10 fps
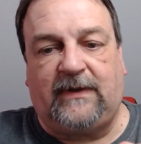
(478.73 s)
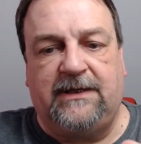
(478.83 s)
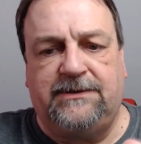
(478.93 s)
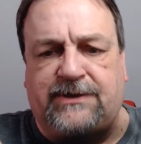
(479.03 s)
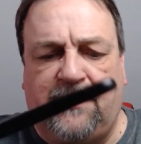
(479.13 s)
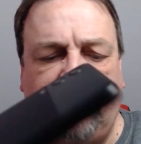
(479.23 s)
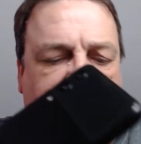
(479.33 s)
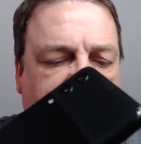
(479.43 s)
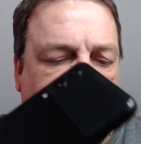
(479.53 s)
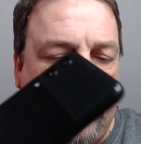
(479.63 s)
So
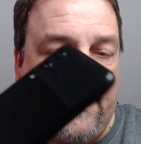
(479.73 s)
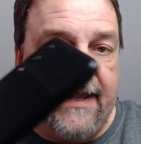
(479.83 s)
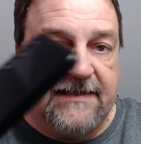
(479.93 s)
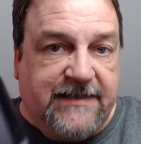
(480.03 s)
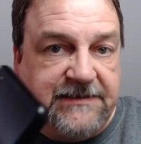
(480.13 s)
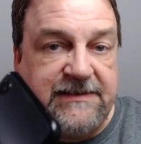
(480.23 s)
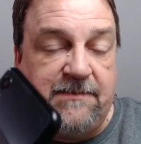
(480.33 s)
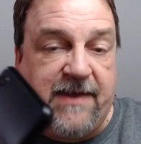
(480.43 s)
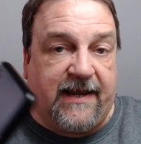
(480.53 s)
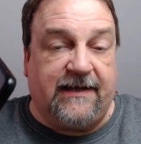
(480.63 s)
it's easy to make